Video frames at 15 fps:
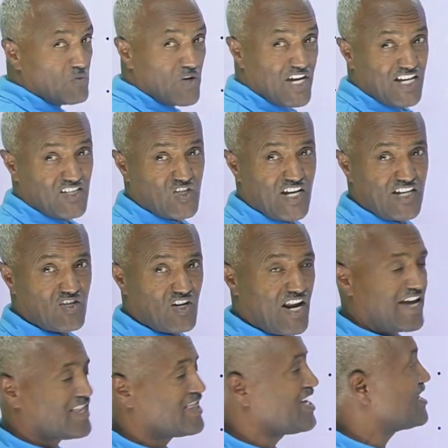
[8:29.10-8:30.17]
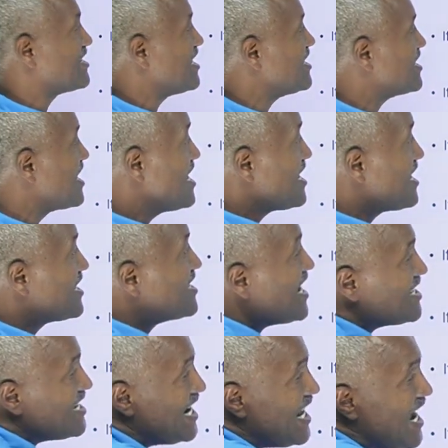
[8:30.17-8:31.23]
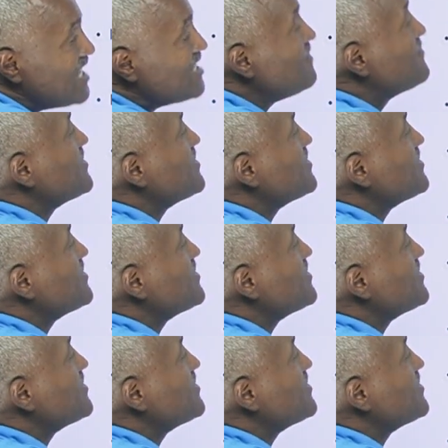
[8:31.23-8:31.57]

we can say it like that. Yes? It has a negative